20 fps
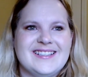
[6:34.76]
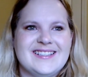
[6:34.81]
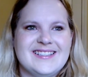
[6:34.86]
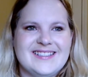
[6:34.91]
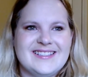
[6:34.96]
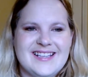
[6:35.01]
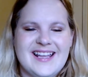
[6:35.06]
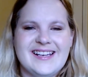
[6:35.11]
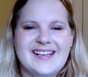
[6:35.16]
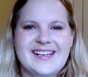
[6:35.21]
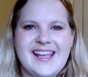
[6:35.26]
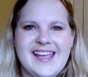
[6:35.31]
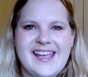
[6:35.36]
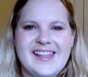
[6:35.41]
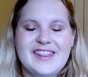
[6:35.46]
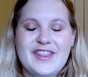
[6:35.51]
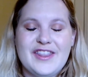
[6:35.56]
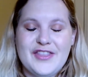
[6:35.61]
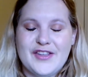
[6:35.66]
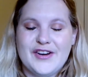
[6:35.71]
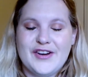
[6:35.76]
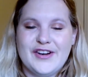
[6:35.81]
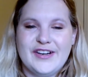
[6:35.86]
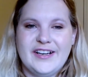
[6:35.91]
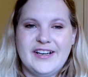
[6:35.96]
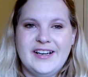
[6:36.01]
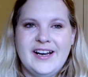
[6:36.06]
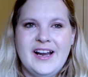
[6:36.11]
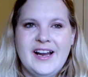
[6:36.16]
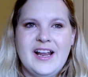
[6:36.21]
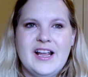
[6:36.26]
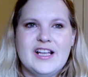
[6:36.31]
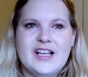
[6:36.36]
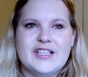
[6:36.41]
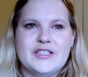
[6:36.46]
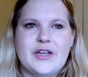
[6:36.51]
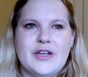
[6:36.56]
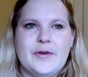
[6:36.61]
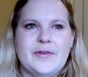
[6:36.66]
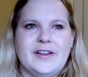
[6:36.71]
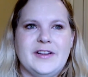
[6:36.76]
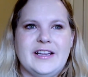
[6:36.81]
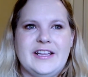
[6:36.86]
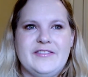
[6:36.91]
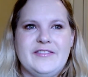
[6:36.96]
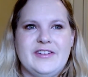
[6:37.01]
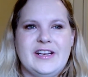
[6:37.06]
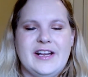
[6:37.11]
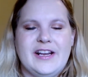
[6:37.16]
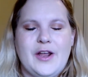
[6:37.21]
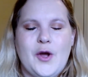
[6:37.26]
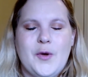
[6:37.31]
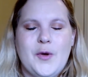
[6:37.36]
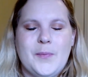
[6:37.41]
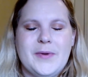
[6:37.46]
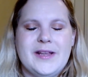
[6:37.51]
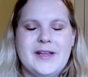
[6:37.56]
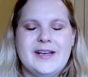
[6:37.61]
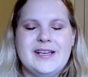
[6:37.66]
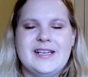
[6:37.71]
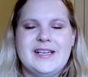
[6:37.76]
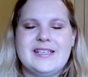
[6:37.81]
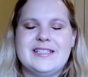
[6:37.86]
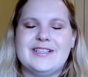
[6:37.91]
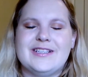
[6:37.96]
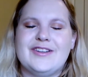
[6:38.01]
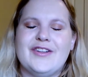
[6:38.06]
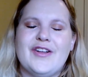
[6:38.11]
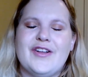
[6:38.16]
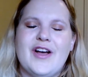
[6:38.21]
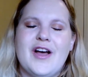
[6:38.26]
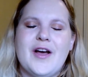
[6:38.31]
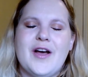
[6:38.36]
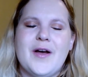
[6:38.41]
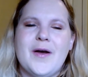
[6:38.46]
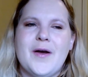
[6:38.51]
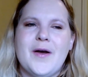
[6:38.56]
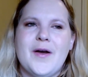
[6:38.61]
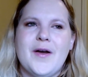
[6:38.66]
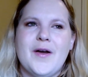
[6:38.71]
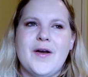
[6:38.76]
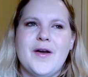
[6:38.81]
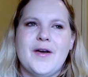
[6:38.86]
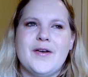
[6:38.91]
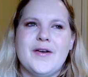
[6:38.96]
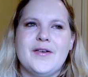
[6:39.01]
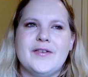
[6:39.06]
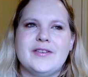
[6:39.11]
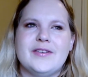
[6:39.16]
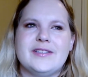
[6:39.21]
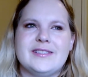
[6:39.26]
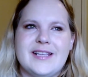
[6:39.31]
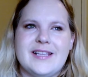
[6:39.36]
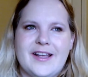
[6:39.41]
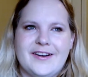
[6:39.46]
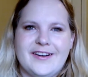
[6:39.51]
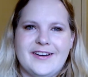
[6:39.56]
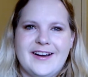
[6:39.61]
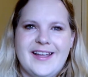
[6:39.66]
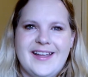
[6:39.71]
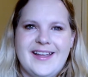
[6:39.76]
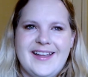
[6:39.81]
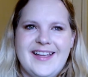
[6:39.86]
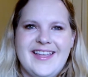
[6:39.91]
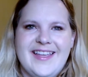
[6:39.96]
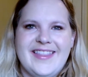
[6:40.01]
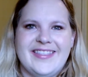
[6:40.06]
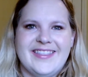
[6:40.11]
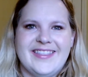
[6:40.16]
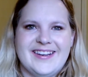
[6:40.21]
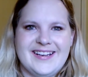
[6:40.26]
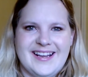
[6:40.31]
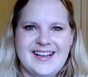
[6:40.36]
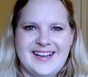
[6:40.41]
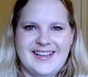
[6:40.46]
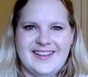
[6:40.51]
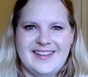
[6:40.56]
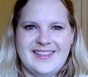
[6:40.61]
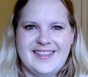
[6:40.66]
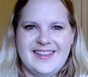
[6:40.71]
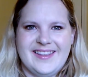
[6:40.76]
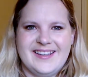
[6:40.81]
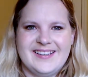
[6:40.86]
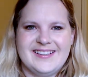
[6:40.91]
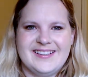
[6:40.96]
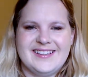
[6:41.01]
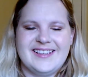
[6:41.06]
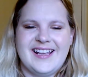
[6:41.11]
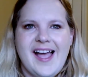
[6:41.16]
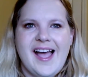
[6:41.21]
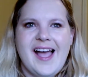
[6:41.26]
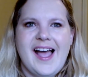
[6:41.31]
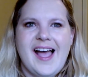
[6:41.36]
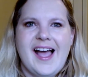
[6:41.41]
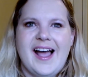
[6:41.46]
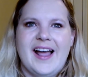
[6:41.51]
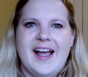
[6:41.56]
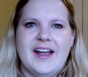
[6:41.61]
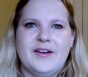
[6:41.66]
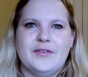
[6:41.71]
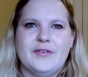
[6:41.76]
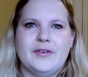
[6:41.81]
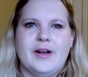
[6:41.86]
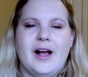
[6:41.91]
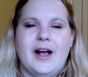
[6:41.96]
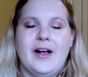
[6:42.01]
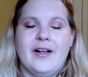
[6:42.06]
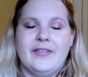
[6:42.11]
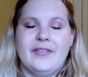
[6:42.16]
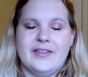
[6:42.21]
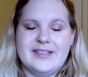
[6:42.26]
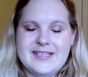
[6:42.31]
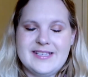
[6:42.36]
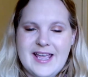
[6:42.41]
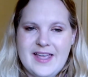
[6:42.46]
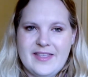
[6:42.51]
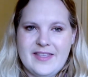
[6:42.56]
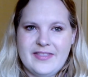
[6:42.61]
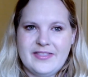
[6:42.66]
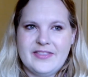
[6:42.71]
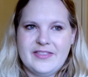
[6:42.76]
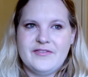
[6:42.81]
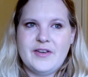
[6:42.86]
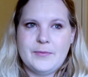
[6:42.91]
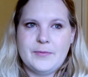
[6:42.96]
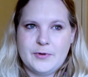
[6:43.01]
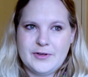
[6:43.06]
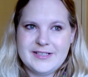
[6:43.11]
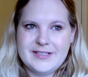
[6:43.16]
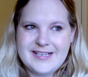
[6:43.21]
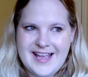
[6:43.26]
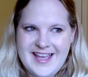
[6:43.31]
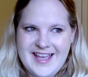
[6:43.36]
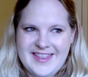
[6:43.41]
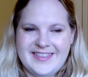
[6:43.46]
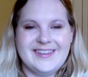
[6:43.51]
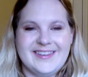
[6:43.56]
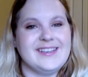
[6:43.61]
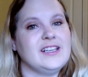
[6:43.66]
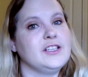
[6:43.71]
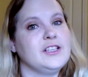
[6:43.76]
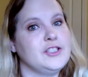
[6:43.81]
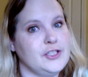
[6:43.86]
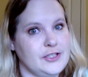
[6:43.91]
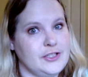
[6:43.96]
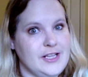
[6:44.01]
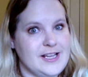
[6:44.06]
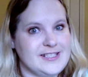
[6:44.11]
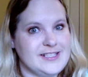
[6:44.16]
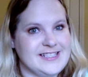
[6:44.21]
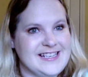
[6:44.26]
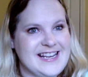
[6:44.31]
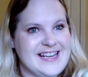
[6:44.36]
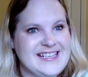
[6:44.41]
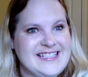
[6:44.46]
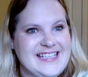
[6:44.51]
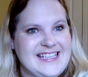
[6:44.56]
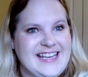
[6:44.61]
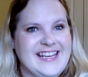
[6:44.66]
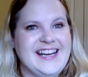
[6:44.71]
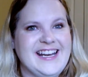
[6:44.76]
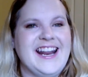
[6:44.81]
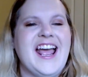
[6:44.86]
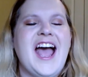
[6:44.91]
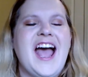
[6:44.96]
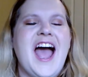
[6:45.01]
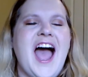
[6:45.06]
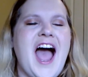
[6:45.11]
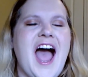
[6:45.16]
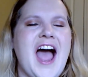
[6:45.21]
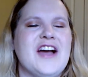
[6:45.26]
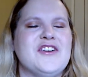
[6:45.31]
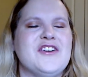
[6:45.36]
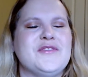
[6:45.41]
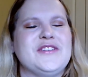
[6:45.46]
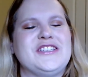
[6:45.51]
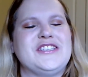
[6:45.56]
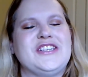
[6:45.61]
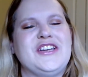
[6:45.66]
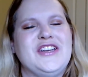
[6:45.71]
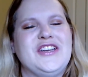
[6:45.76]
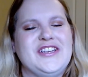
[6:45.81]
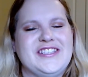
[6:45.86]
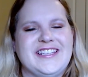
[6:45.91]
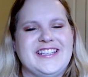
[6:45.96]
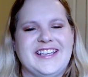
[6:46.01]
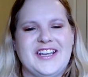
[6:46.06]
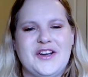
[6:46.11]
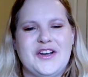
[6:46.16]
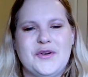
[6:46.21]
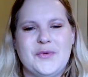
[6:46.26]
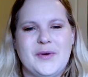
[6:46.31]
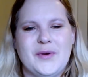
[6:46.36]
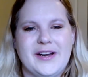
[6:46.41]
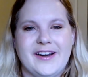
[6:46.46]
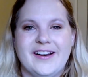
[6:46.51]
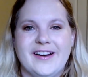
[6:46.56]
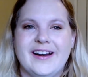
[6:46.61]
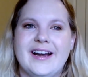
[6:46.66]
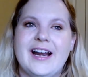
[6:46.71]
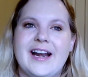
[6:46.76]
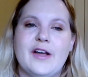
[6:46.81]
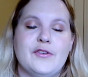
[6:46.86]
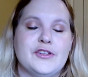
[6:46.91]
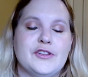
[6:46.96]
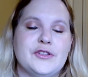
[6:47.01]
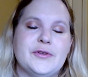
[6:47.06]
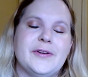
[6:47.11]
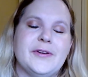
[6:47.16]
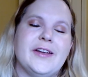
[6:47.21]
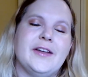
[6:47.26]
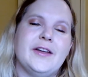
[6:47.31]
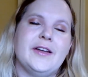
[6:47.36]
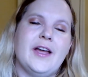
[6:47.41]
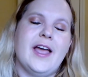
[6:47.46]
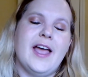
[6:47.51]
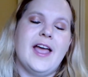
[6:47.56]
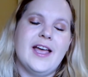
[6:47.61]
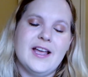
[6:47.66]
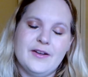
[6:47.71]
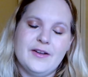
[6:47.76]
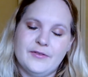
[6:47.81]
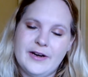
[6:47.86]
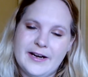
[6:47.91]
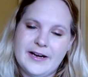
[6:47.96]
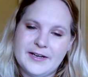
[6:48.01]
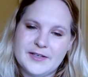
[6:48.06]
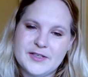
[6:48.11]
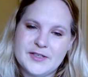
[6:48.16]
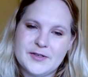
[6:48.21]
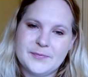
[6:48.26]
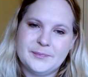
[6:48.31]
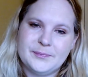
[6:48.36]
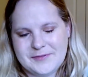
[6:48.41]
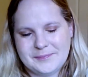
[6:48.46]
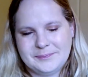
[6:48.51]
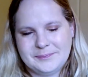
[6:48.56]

Sunday the 3rd, so I will leave it open till Saturday the 9th. On the 10th, February 10th. 2019, I will be choosing a winner, and I will do it at random.